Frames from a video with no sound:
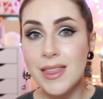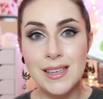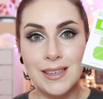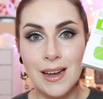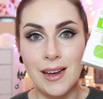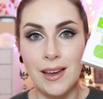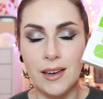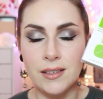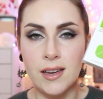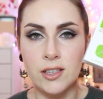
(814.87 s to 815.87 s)
This guy,
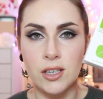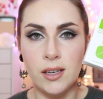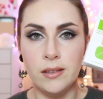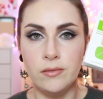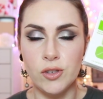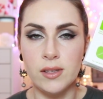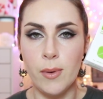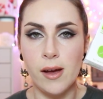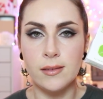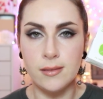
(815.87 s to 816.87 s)
and it's actually just the
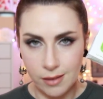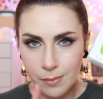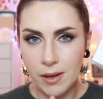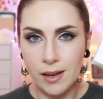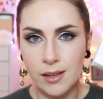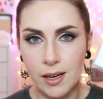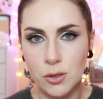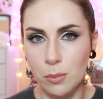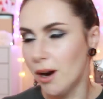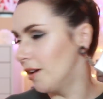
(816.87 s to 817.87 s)
box, so let me get the
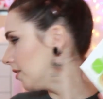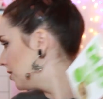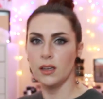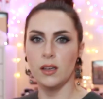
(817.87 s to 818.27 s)
actual product.